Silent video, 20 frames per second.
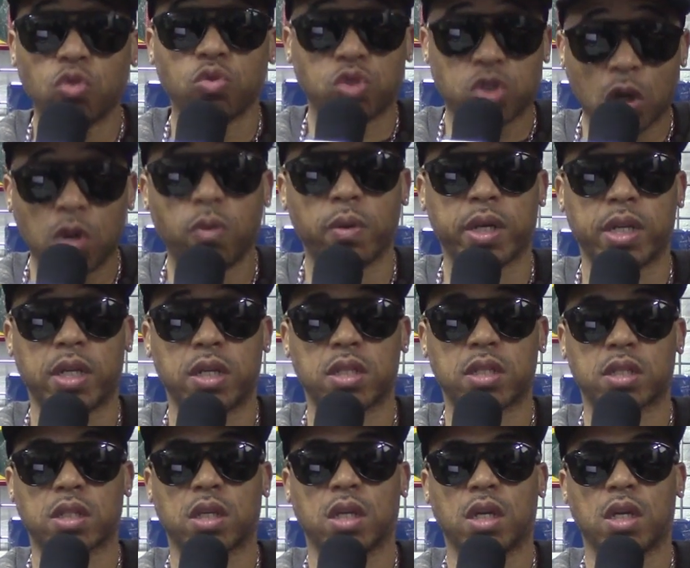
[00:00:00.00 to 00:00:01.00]
you doing
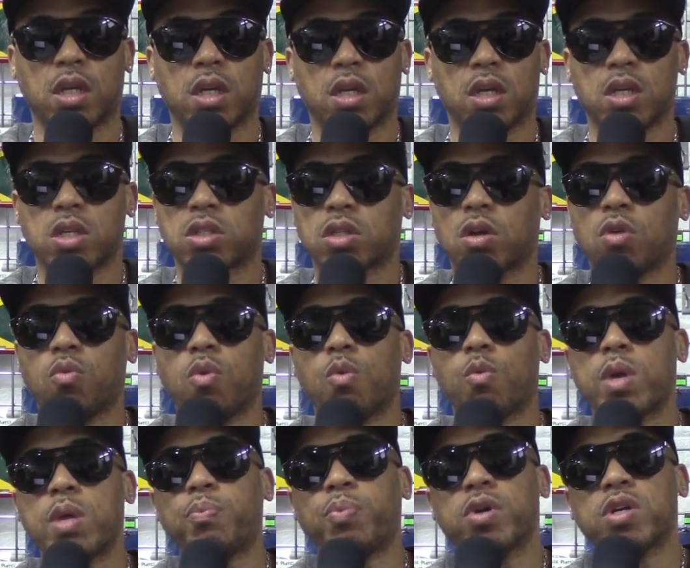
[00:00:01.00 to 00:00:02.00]
this?" Mm-hmm. So
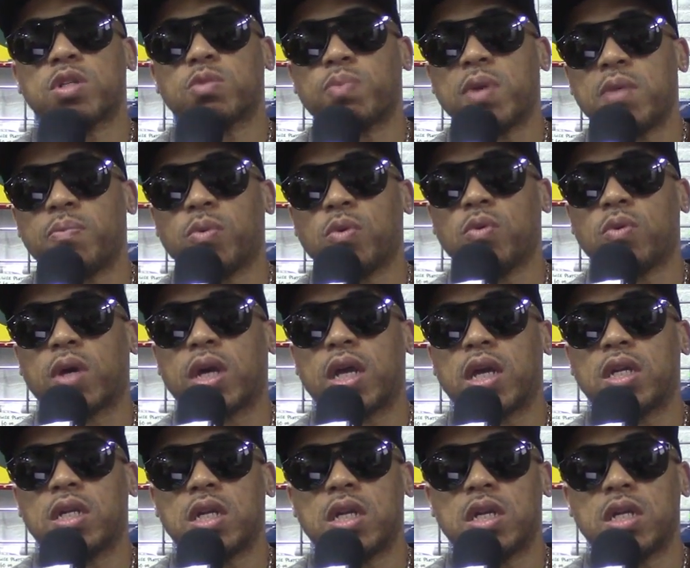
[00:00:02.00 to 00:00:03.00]
when we push people
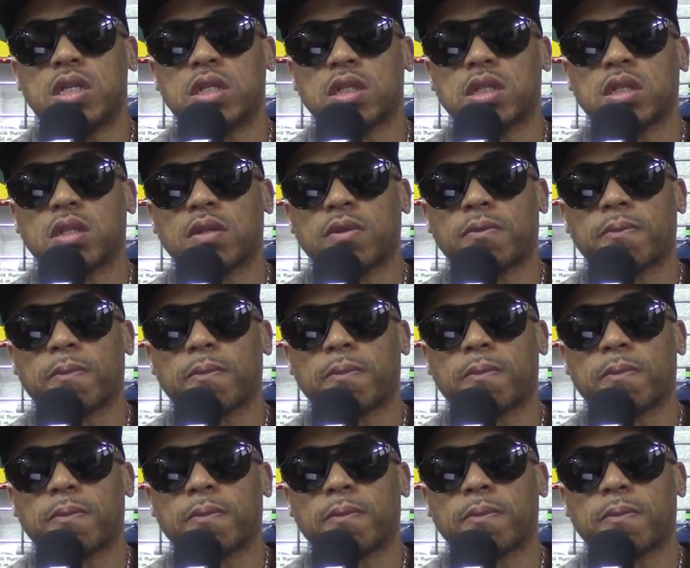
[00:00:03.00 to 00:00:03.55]
in these